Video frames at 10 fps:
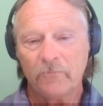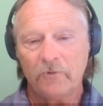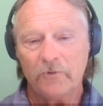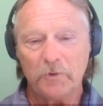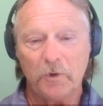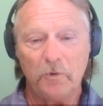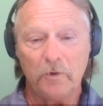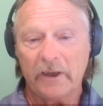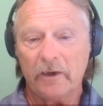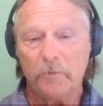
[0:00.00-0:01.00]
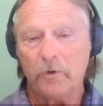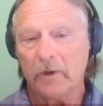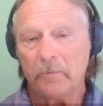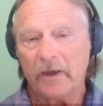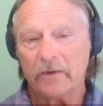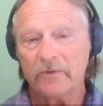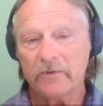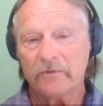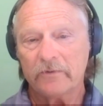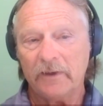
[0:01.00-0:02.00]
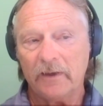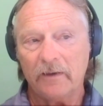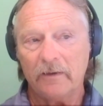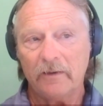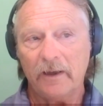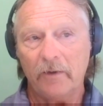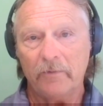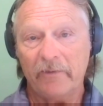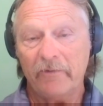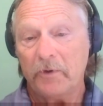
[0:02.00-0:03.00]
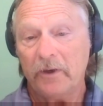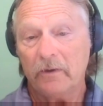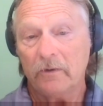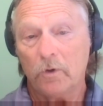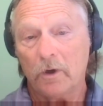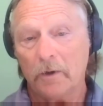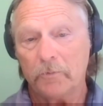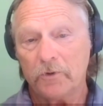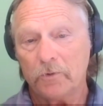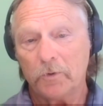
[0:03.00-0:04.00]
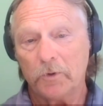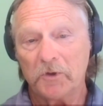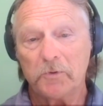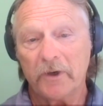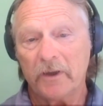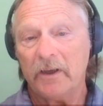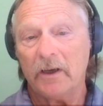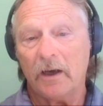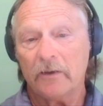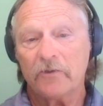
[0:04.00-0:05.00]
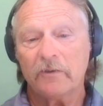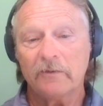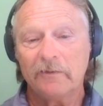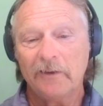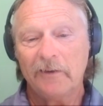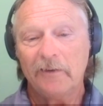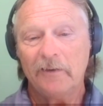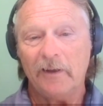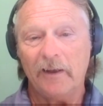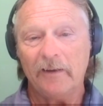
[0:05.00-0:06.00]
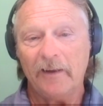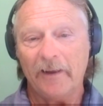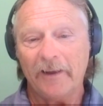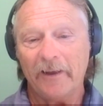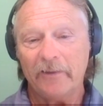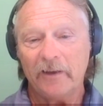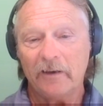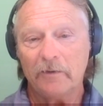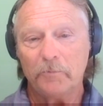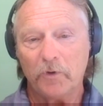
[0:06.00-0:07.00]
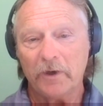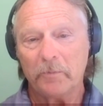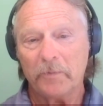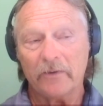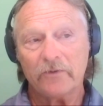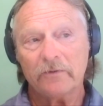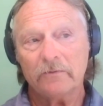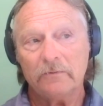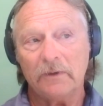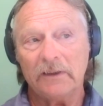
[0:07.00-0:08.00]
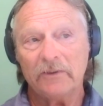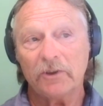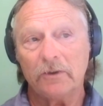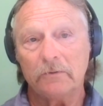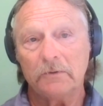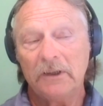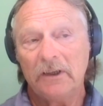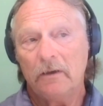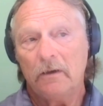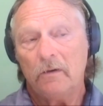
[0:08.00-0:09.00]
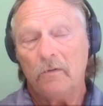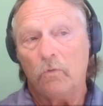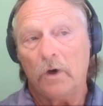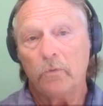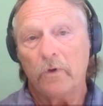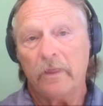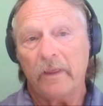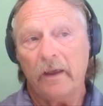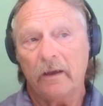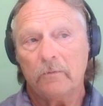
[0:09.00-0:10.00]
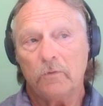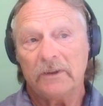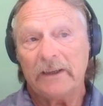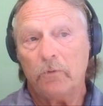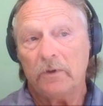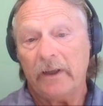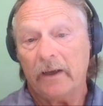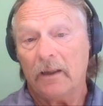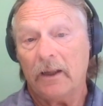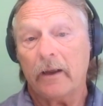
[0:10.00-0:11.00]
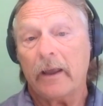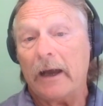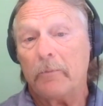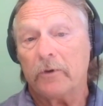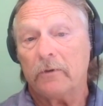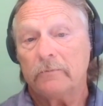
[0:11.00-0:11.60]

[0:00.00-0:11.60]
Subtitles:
to all get our boarding passes, and everybody can walk up to quote unquote a kiosk and get their boarding pass, right? So one would think, well, that would take a lot of capital.